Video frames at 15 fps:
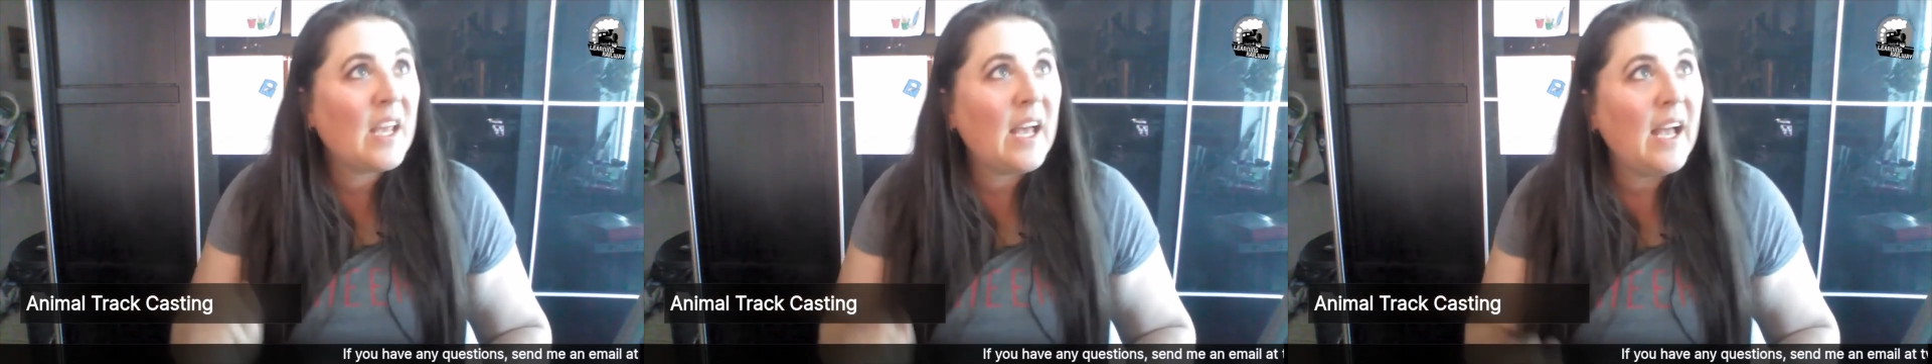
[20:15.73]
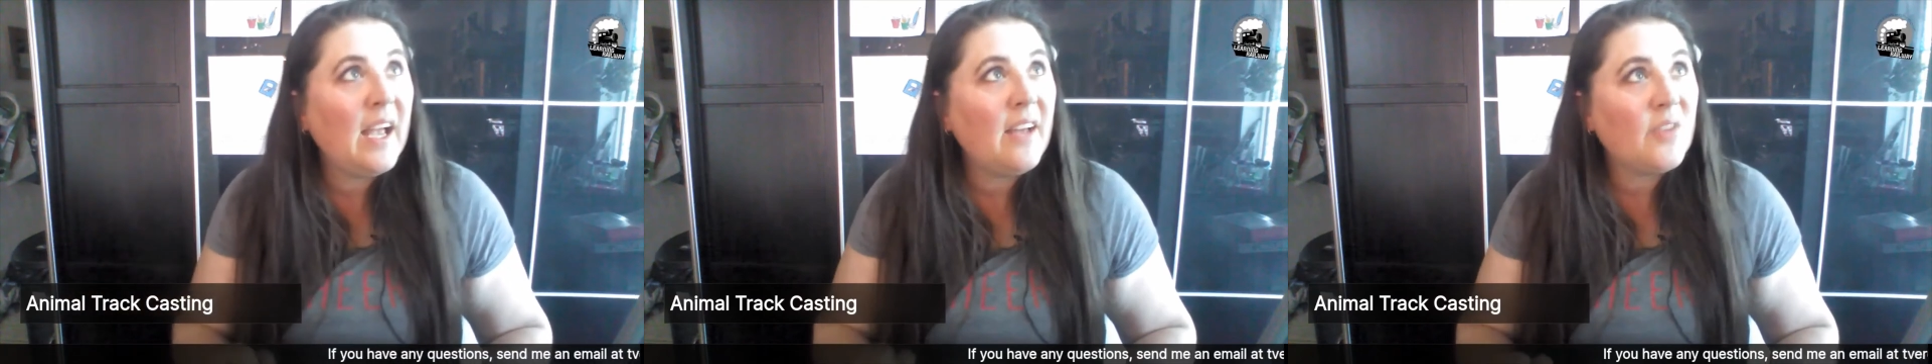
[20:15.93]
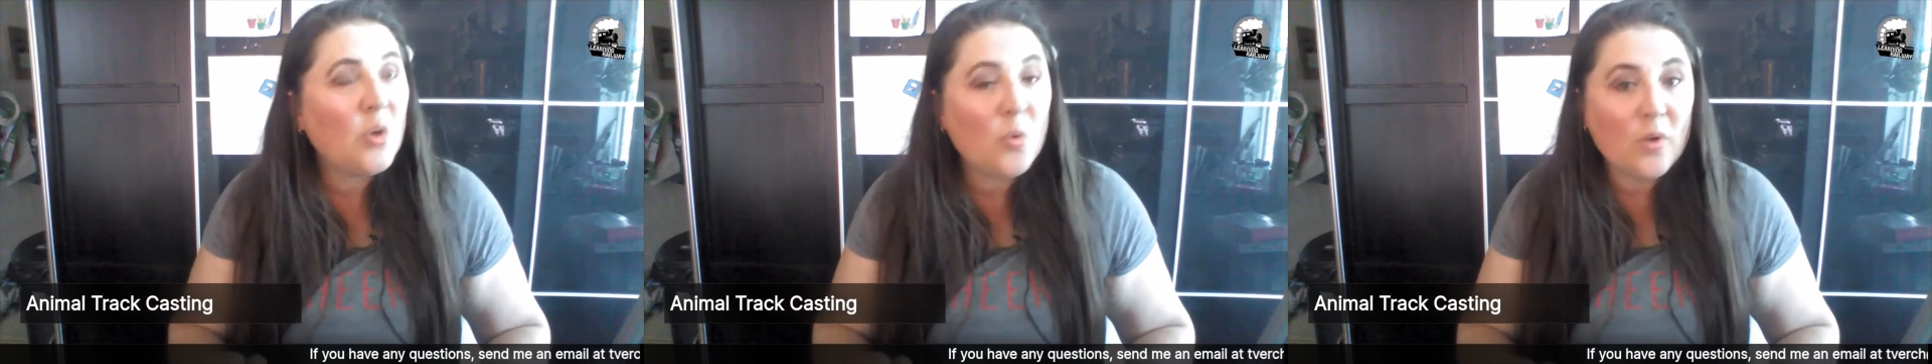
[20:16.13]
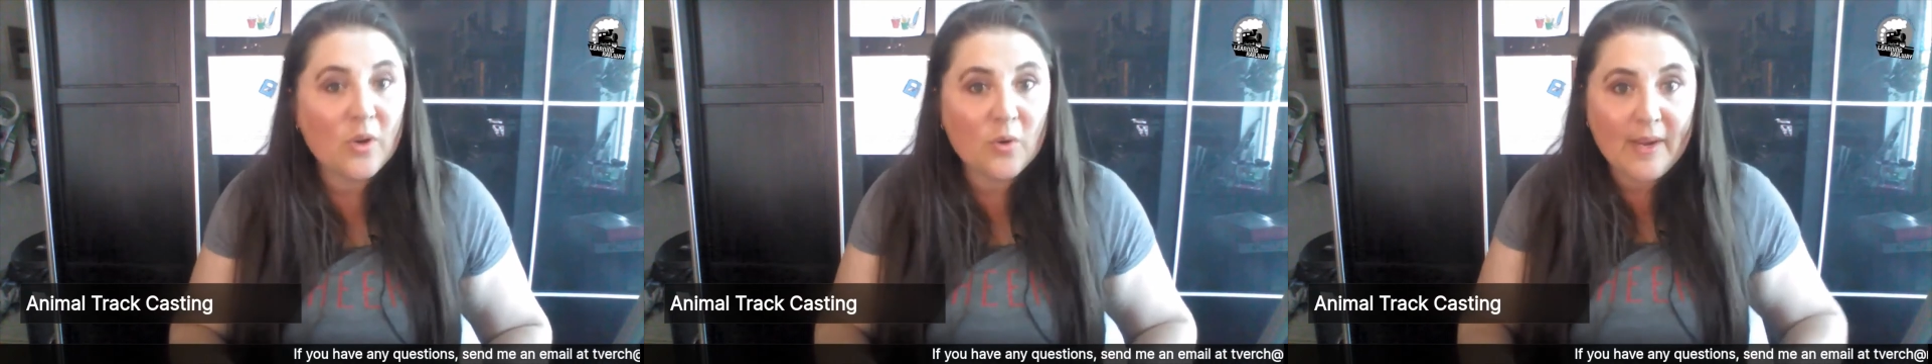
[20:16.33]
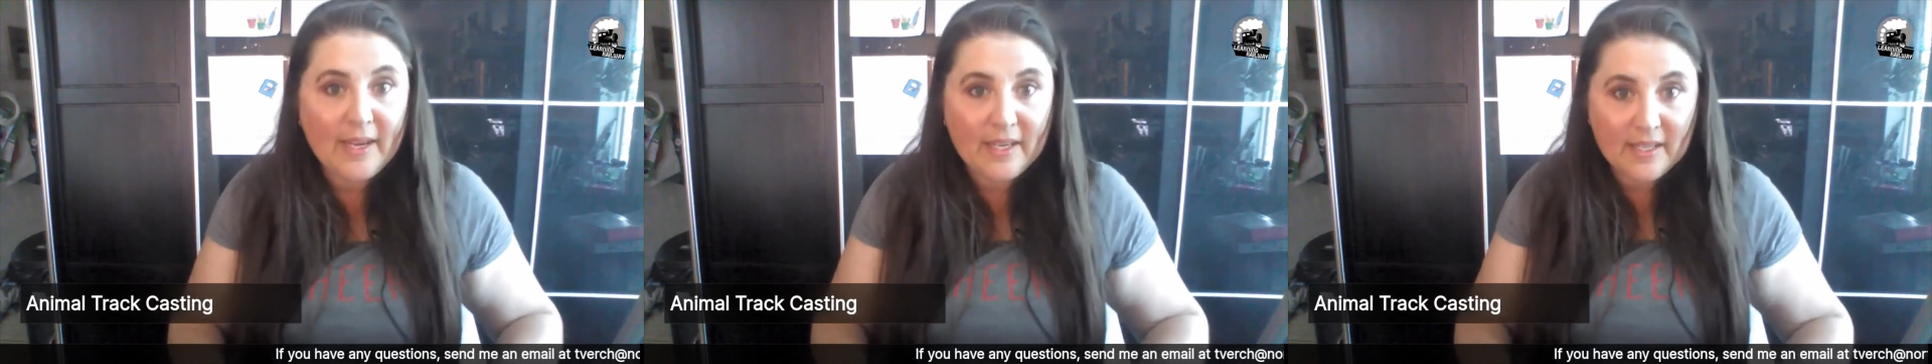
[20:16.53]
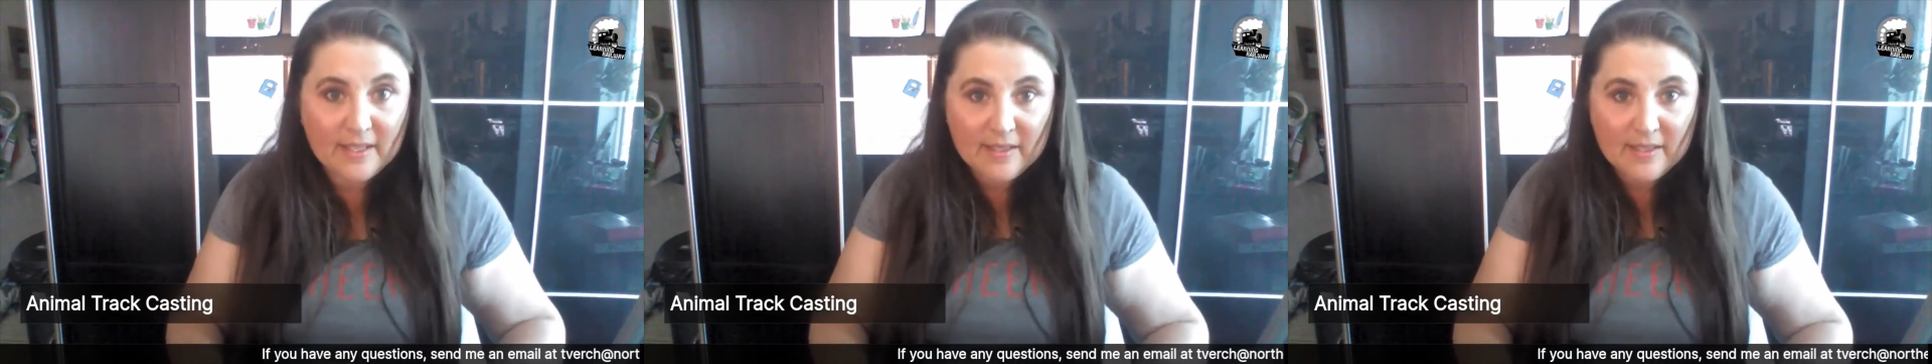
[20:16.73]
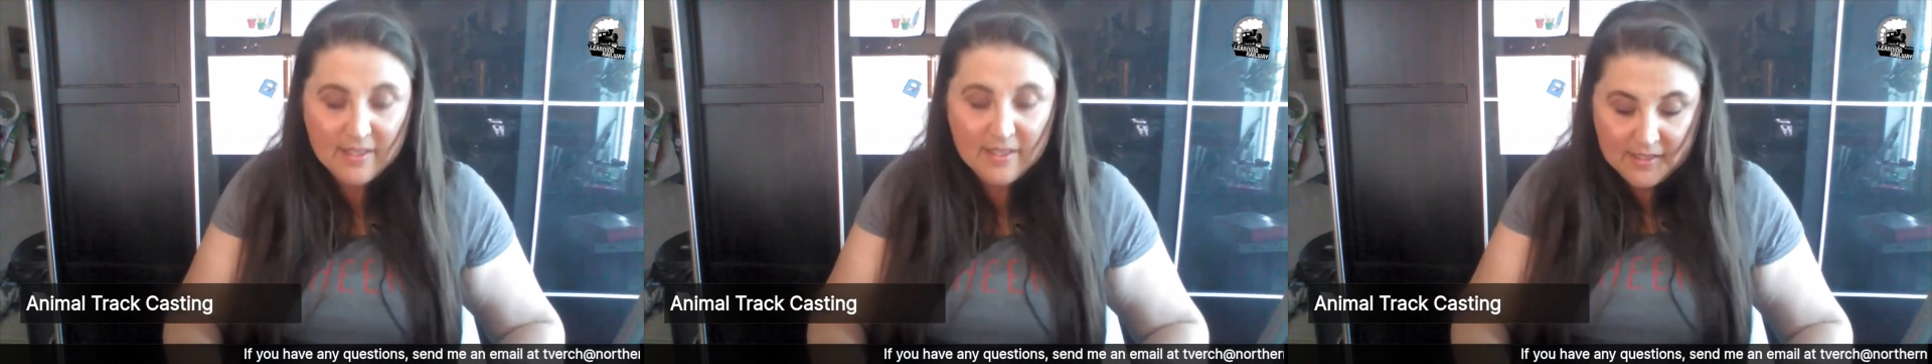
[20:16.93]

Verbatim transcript: I have nowhere to write it.